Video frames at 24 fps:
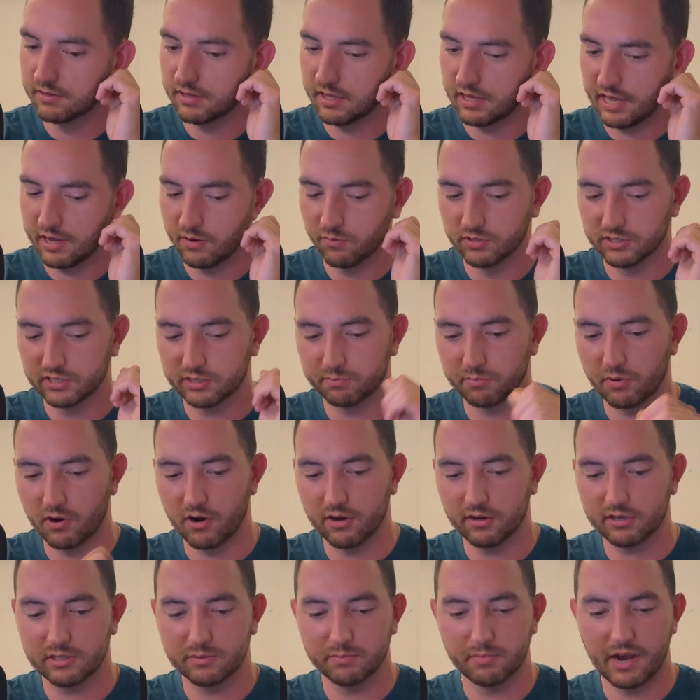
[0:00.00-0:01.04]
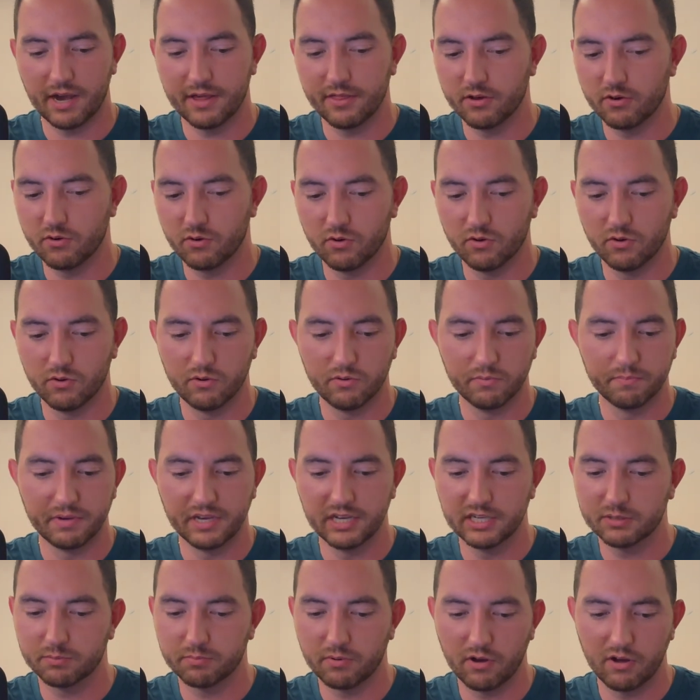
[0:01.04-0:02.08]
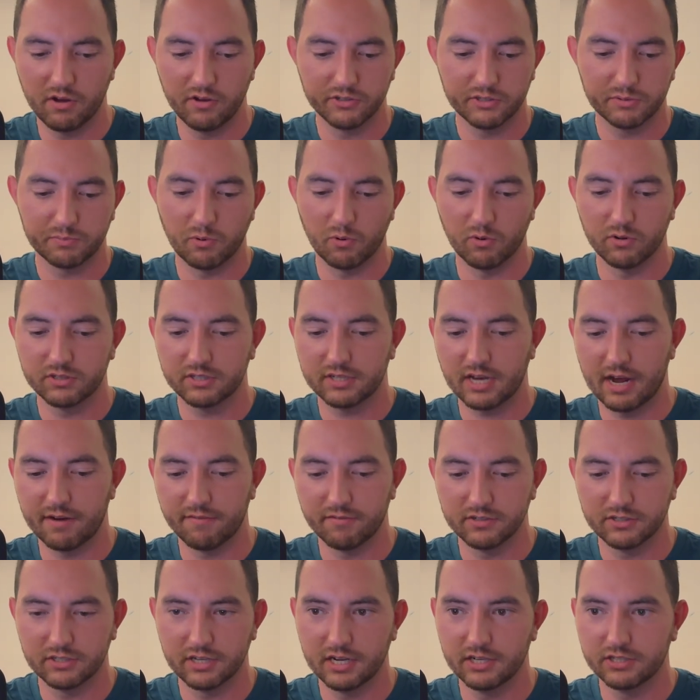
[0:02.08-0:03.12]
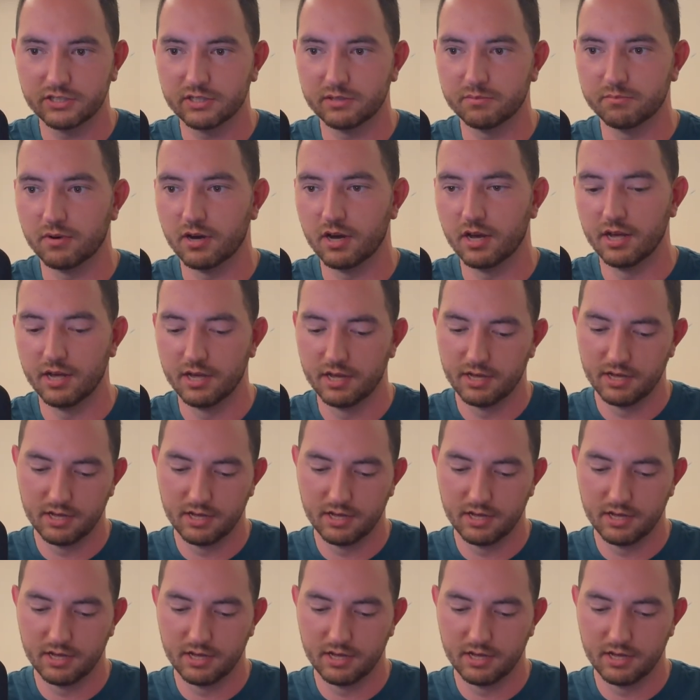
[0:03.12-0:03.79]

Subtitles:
It was sparked by the whole baseball sports conversation, but